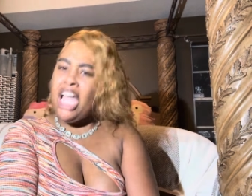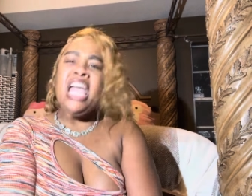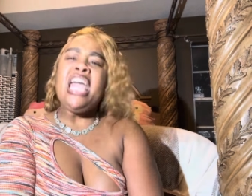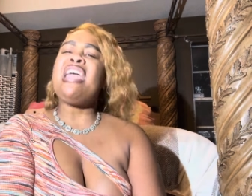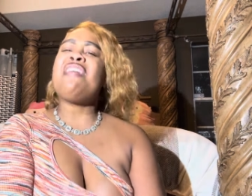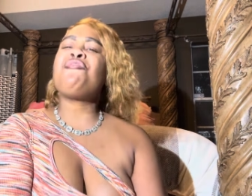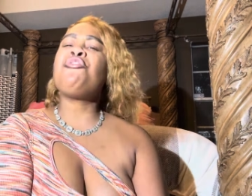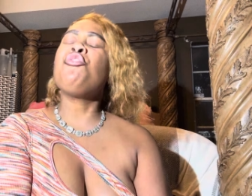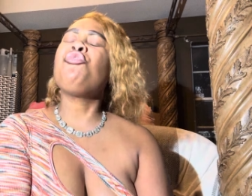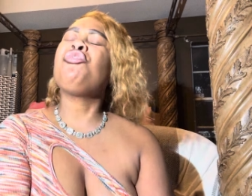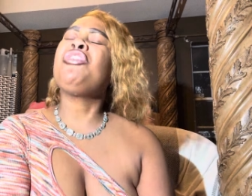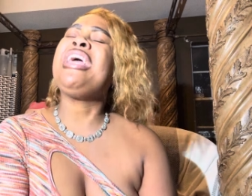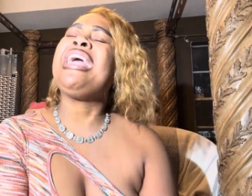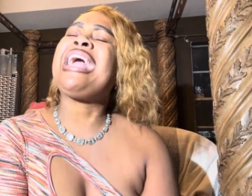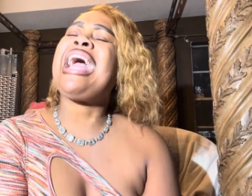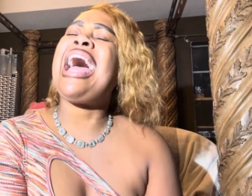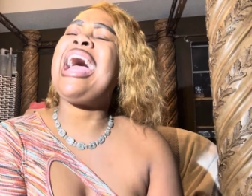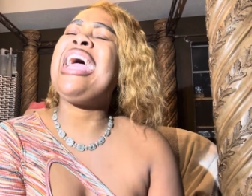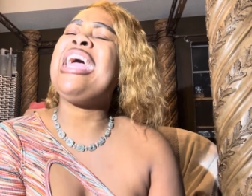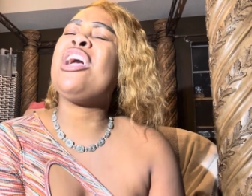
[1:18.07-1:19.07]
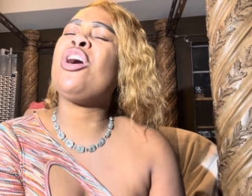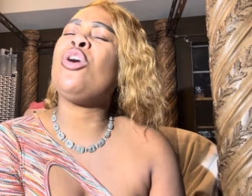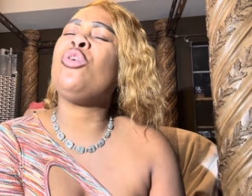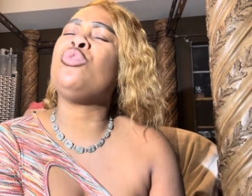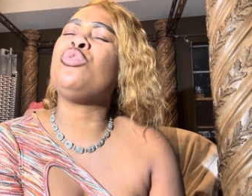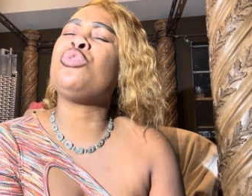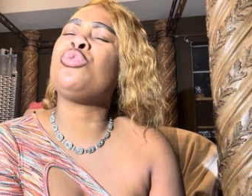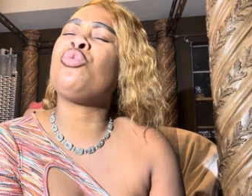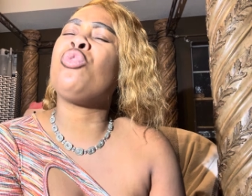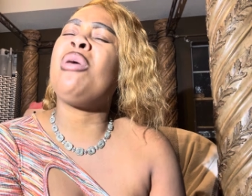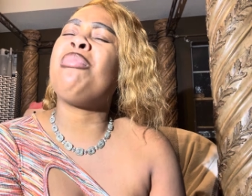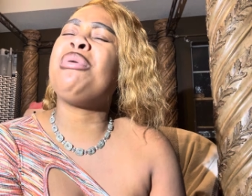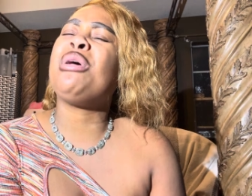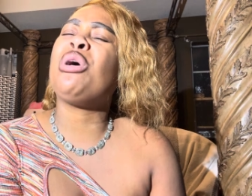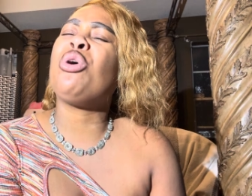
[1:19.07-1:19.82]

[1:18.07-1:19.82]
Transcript: If you think I ain't going to scrub the